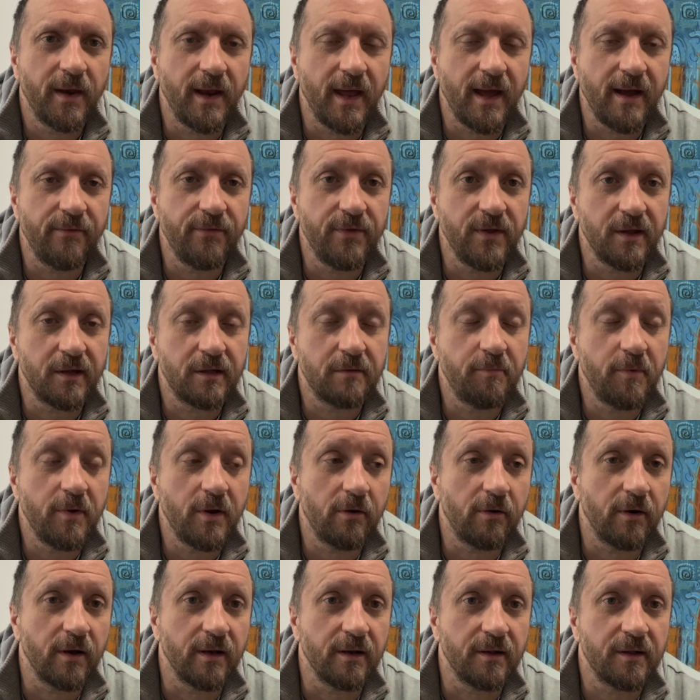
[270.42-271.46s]
have the
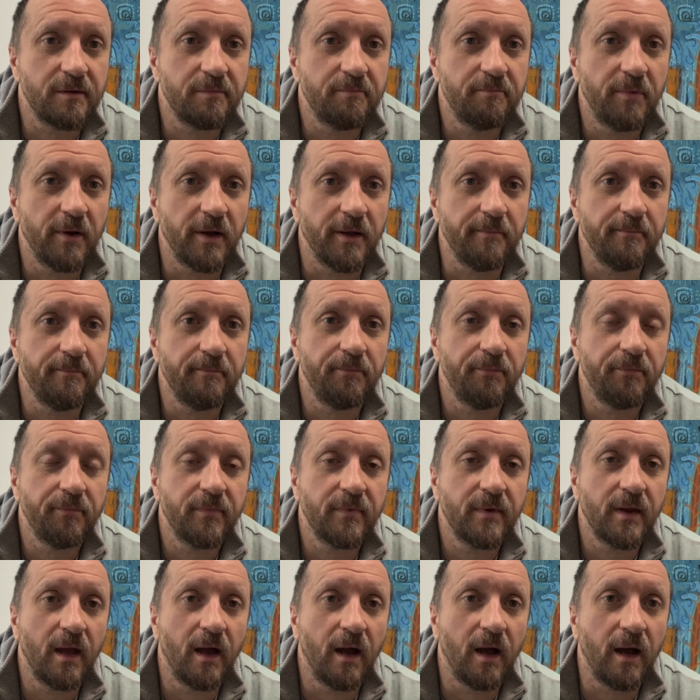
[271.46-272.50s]
experience. But
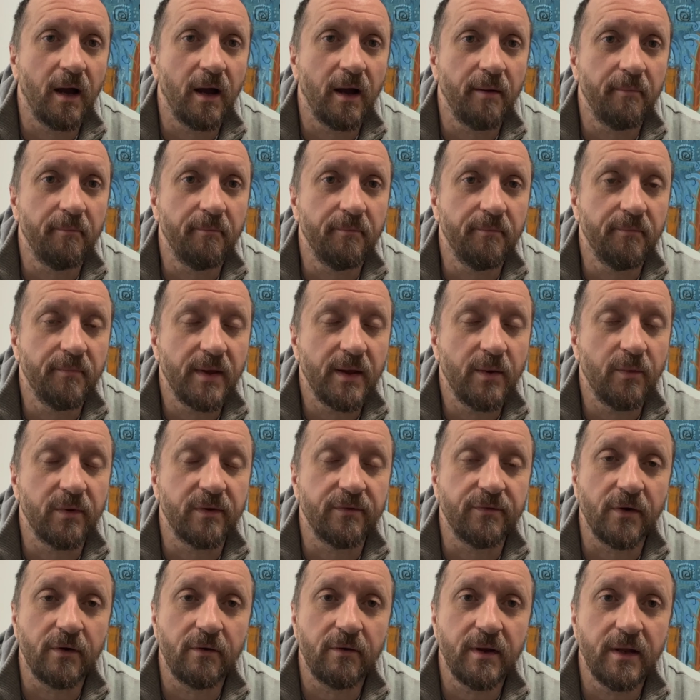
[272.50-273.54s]
it
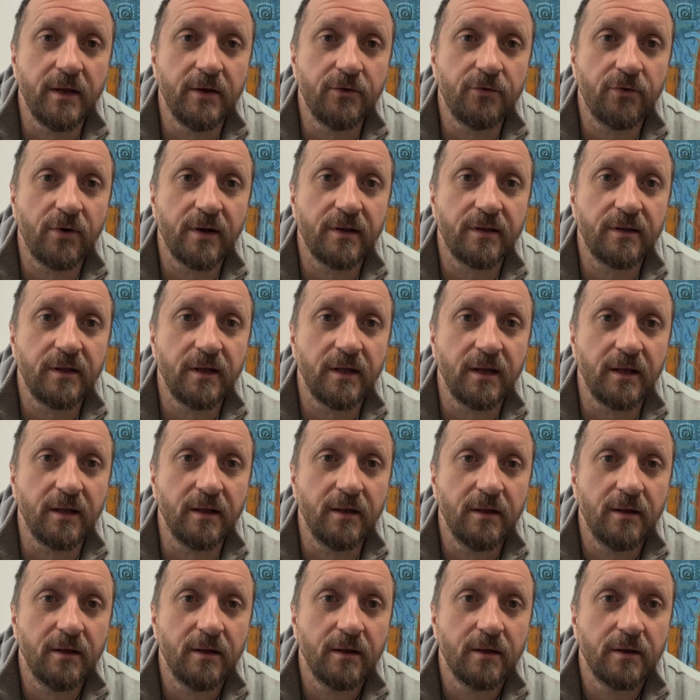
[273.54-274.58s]
was very interesting
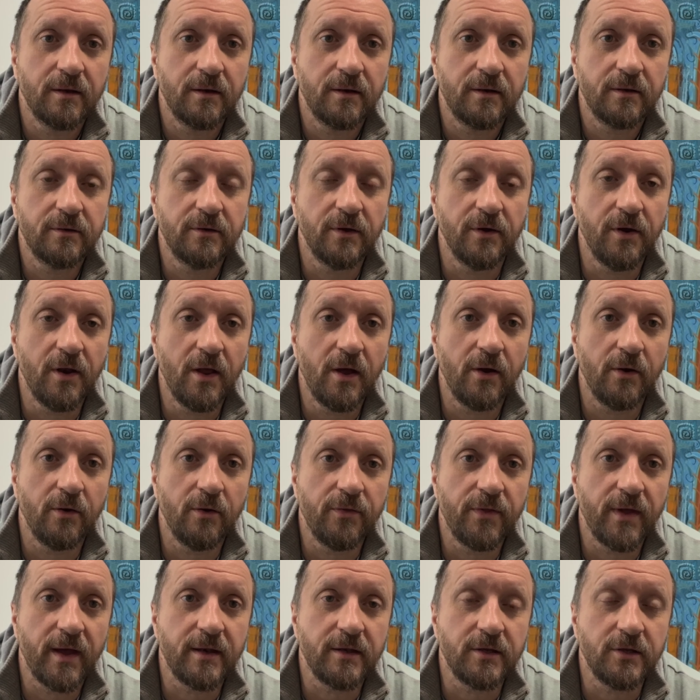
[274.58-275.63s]
to know
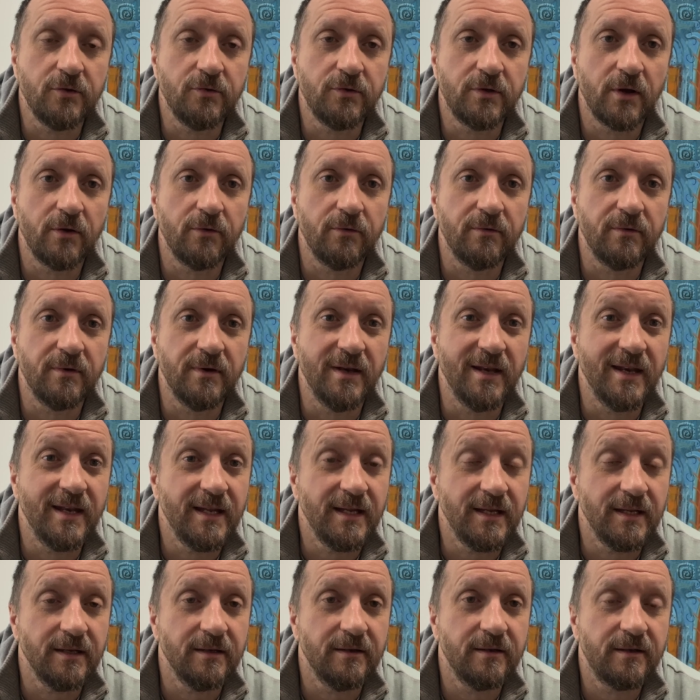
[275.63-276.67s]
that you don't
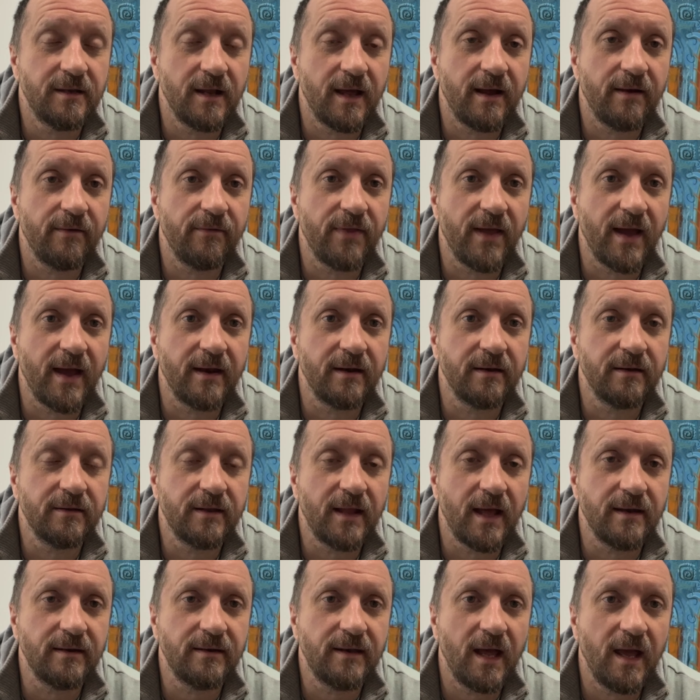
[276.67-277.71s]
need to have
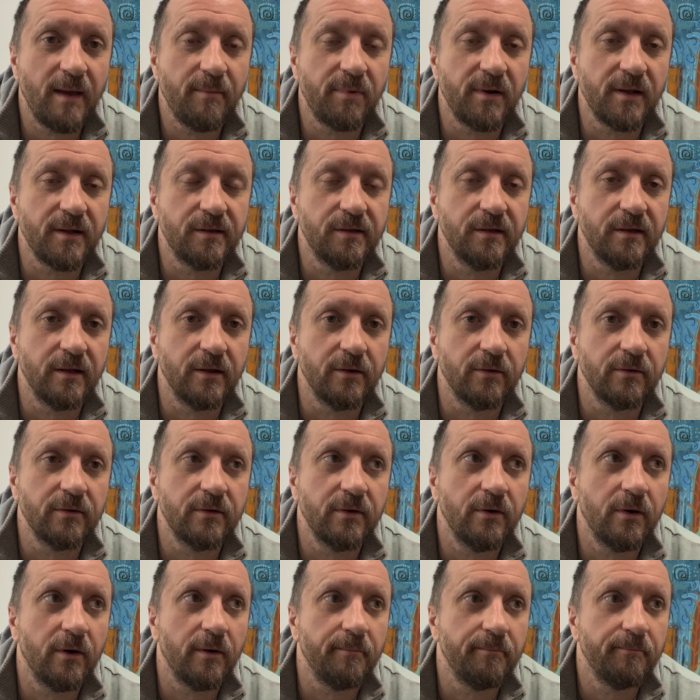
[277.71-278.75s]
that tablet sitting on
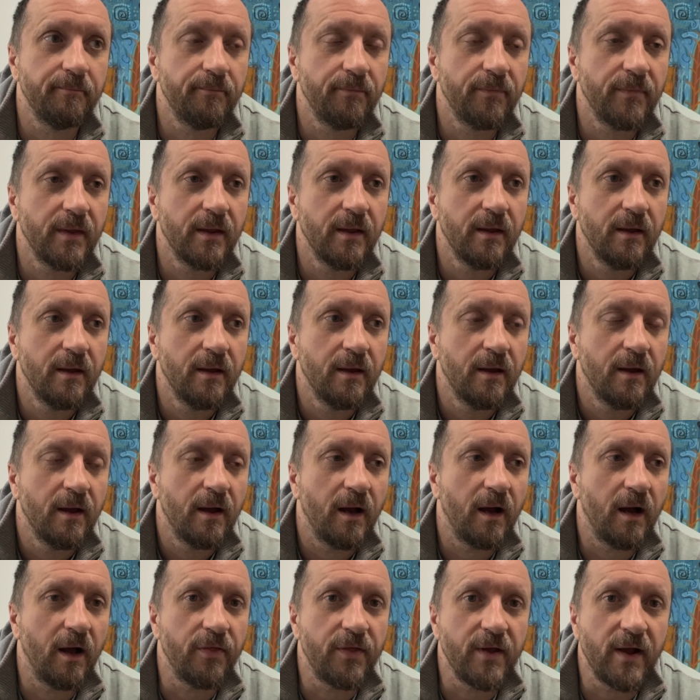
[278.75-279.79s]
top.
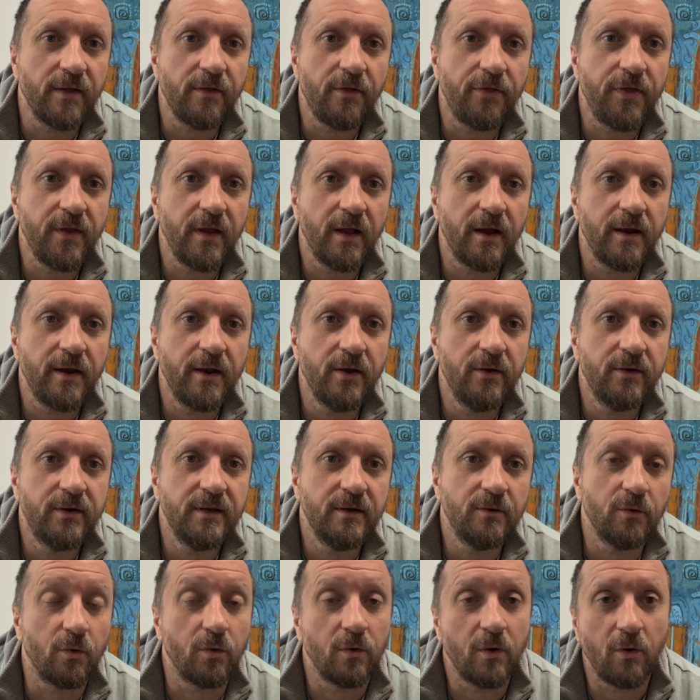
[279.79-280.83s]
The other thing I
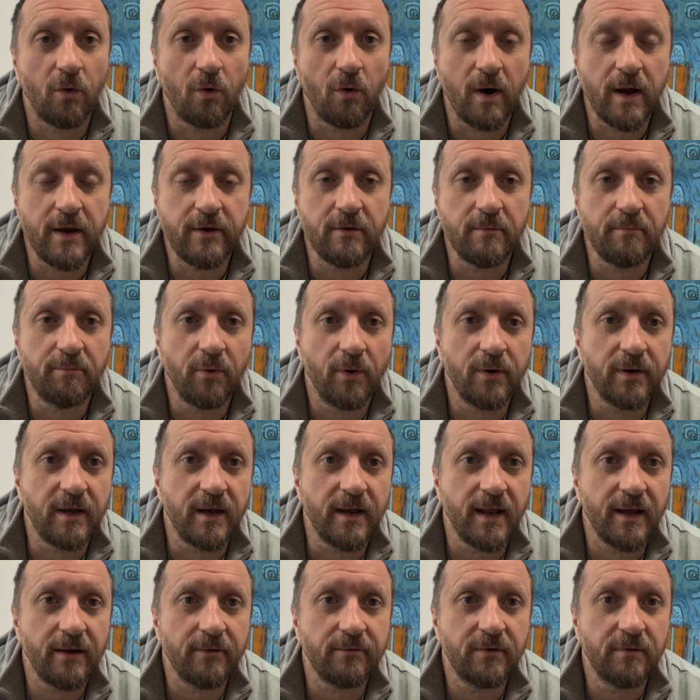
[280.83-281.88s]
noted, or Adrian
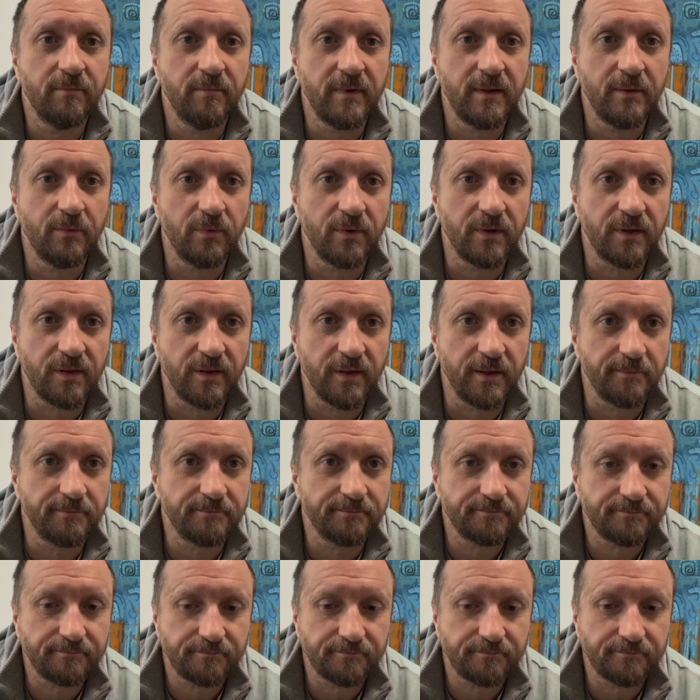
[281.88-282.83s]
pointed out to me, was that